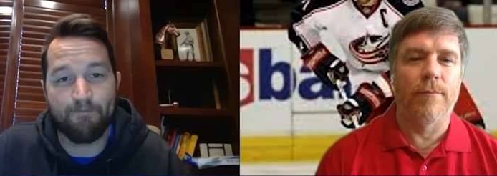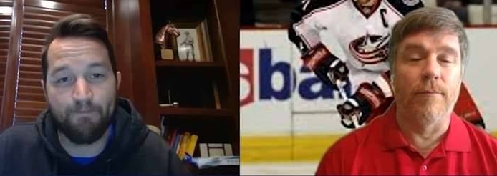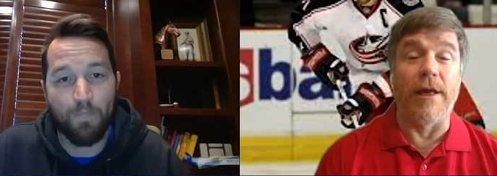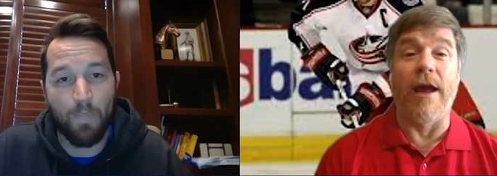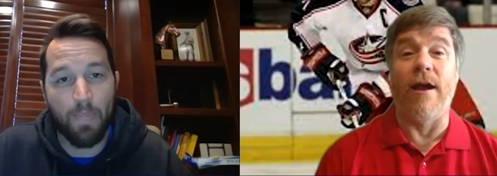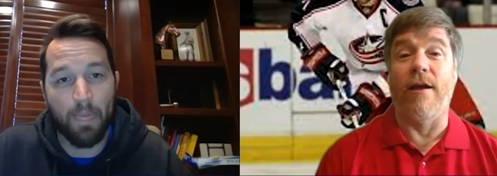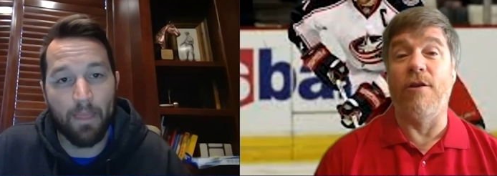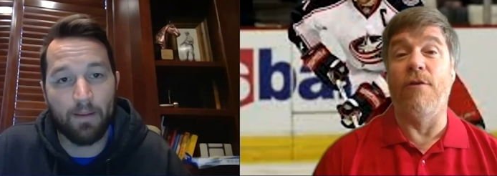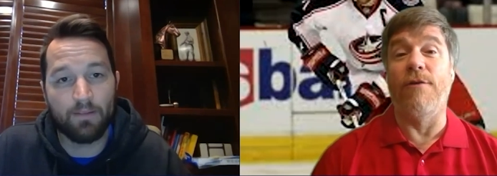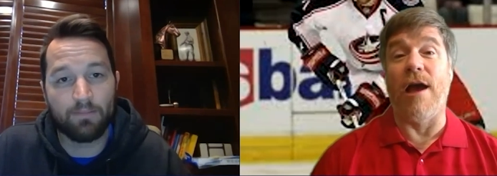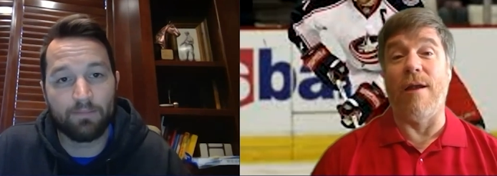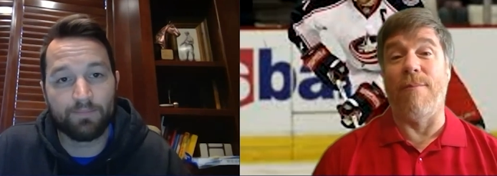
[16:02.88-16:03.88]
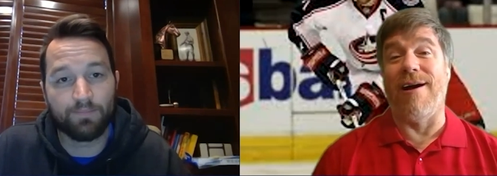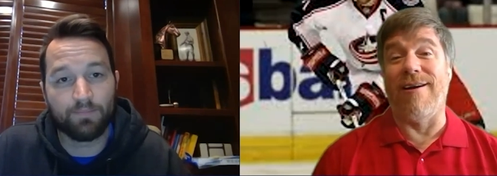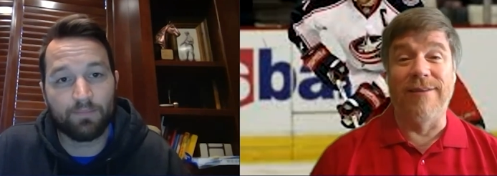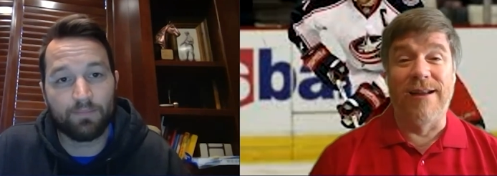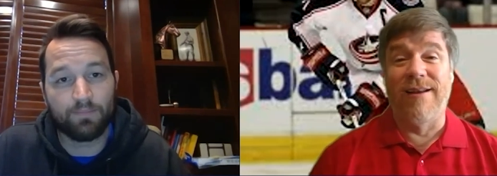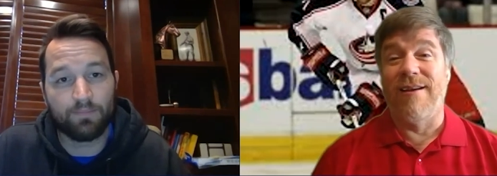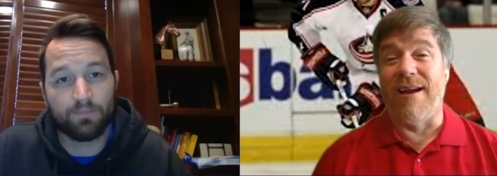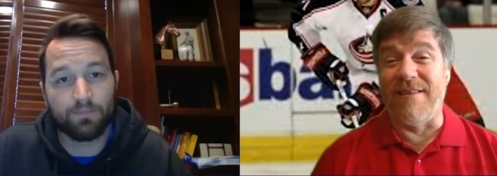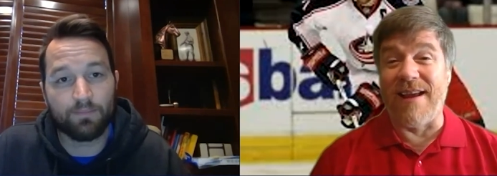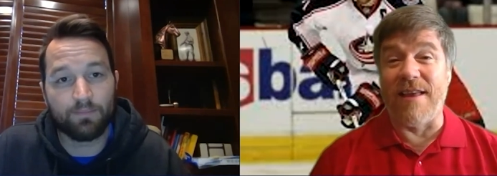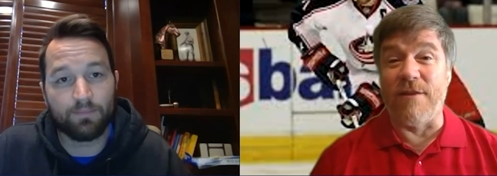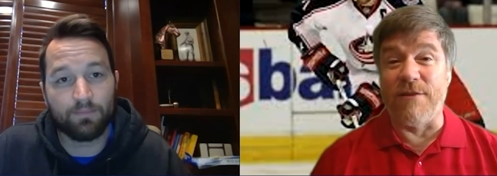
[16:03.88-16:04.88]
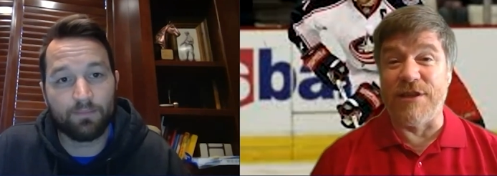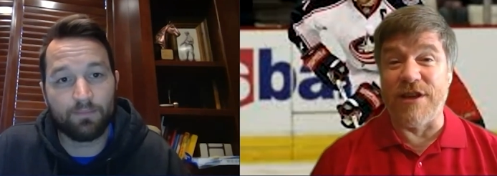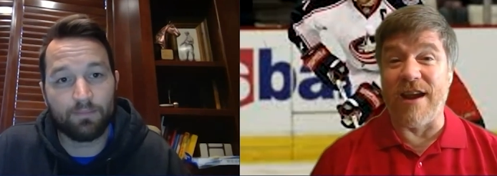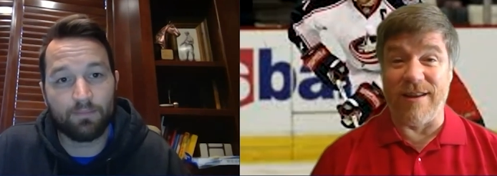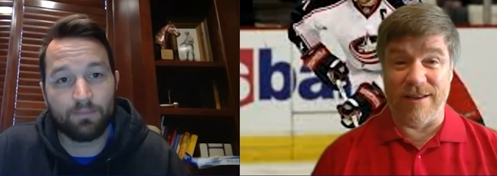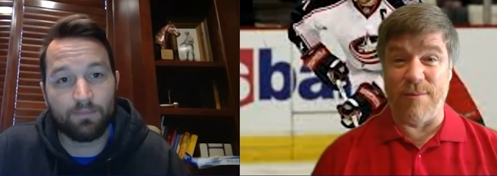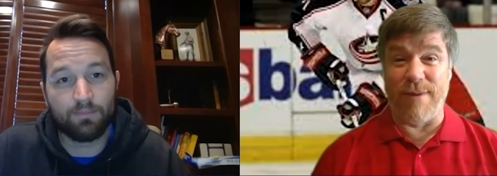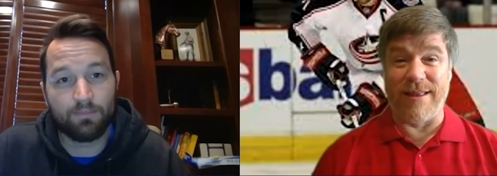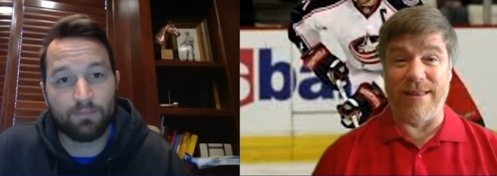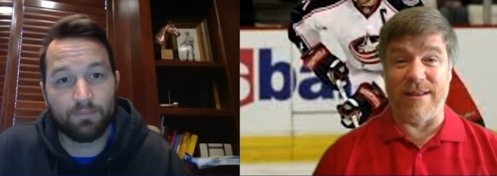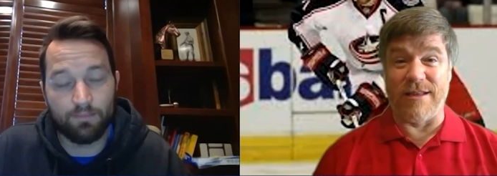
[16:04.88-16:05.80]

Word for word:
Speaker 1: Yeah, and you've got about a tenth of a second to make that